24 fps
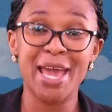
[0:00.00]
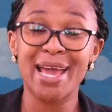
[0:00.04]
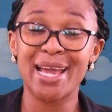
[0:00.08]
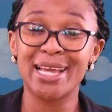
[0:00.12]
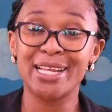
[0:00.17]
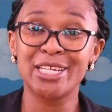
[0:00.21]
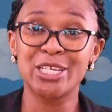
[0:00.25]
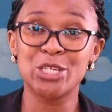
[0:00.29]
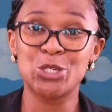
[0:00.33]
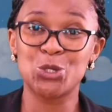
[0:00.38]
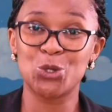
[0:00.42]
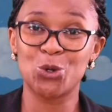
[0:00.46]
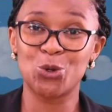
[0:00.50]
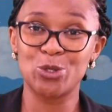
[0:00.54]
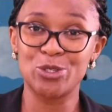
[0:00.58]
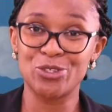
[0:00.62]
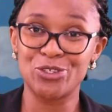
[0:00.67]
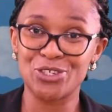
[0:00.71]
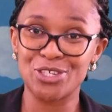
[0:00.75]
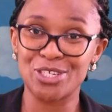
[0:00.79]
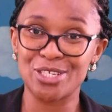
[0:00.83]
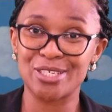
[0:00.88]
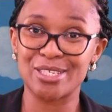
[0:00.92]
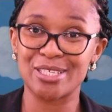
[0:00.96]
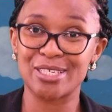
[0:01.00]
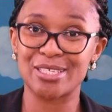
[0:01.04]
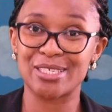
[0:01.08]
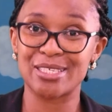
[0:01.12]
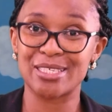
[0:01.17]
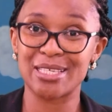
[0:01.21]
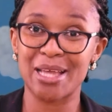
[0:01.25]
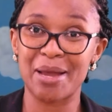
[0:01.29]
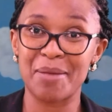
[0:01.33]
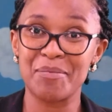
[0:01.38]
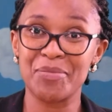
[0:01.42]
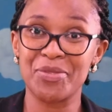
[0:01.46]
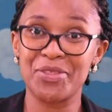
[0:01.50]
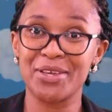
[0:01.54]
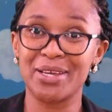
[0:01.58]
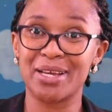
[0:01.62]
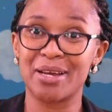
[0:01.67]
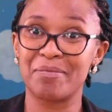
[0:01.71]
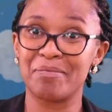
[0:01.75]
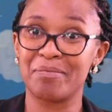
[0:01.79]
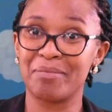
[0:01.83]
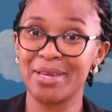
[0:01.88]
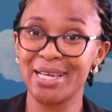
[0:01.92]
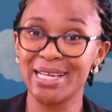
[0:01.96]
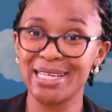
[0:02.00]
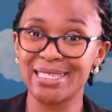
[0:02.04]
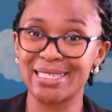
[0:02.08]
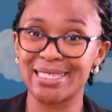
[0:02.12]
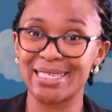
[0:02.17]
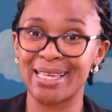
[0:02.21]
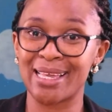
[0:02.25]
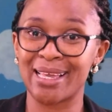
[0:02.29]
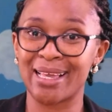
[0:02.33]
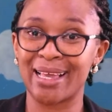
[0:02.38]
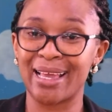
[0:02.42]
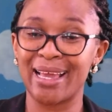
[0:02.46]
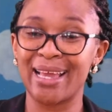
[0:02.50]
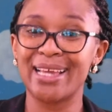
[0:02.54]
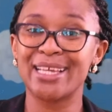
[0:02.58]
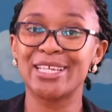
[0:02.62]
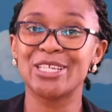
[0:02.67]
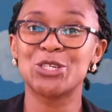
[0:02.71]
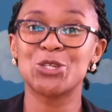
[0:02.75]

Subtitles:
And he told Jesus something amazing.